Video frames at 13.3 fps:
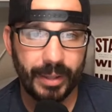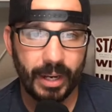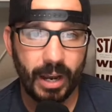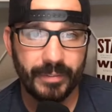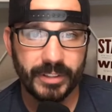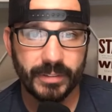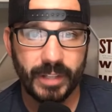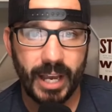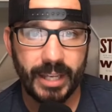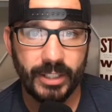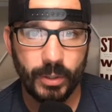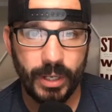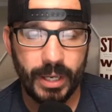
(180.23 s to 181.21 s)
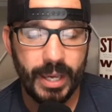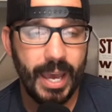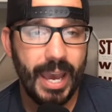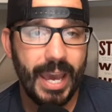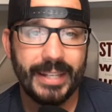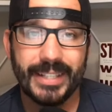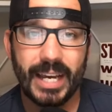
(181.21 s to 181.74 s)
that offensive line unit.
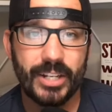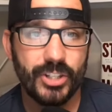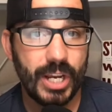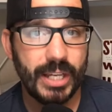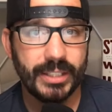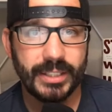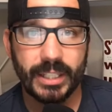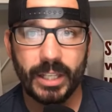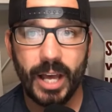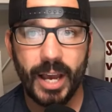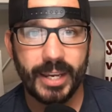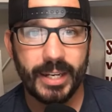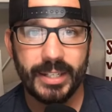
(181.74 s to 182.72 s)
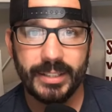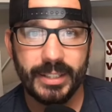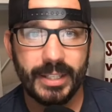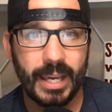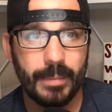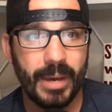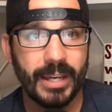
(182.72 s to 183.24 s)
And he's got JSN Lockett and
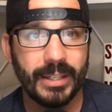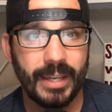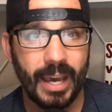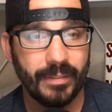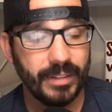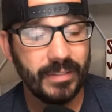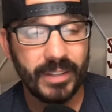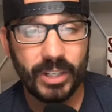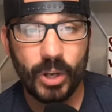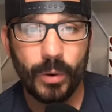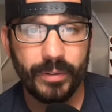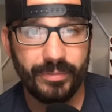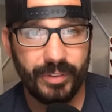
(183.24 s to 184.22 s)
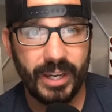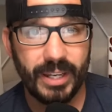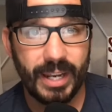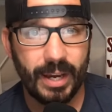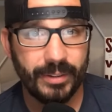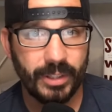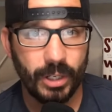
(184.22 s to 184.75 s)
DK Metcalf, even Noah Fant
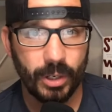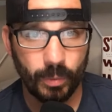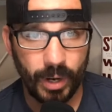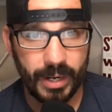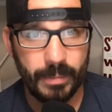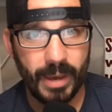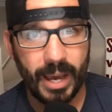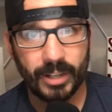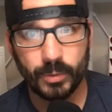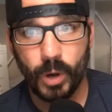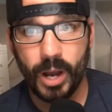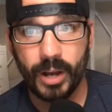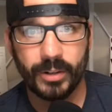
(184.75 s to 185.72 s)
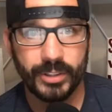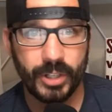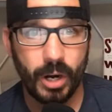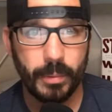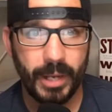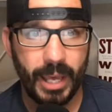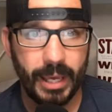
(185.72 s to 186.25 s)
out there, running backs, Walker
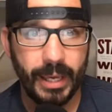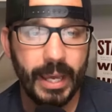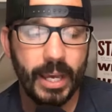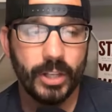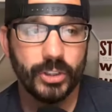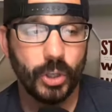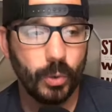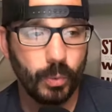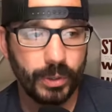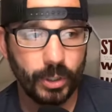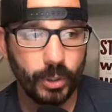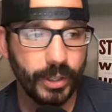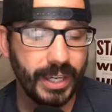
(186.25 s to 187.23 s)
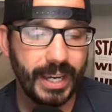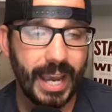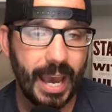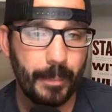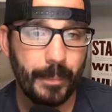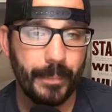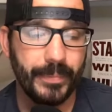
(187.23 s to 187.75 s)
Charbonnet. So when you're looking
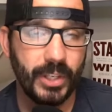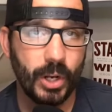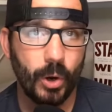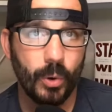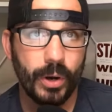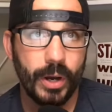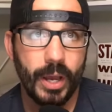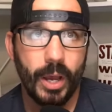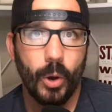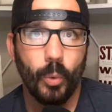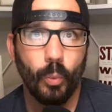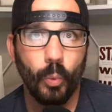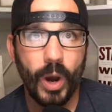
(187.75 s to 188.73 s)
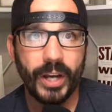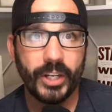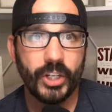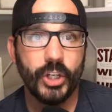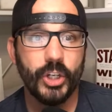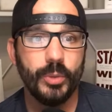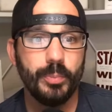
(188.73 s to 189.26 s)
at, what
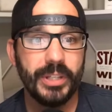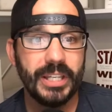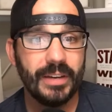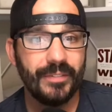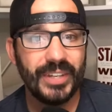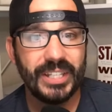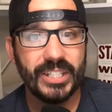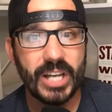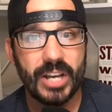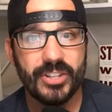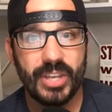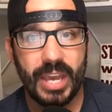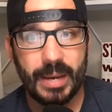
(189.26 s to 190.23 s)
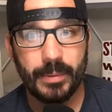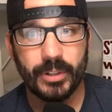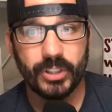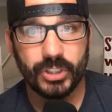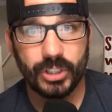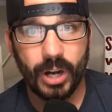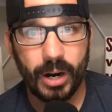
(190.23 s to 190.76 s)
could be if he does able to
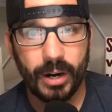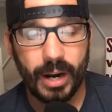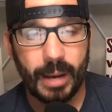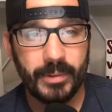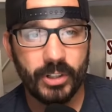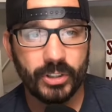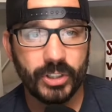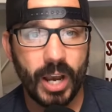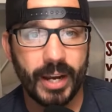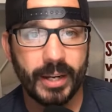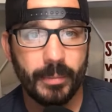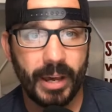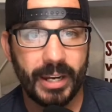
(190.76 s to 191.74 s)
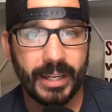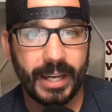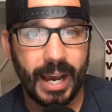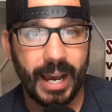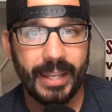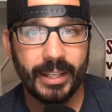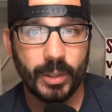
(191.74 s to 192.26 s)
start, you're talking about a
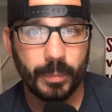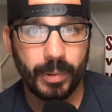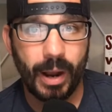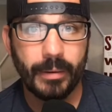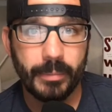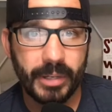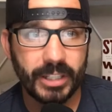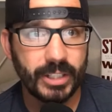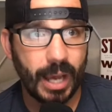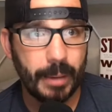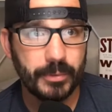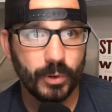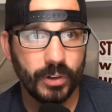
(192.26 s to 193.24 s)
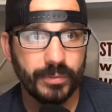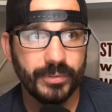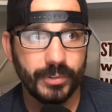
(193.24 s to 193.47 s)
guy that could probably be a top 12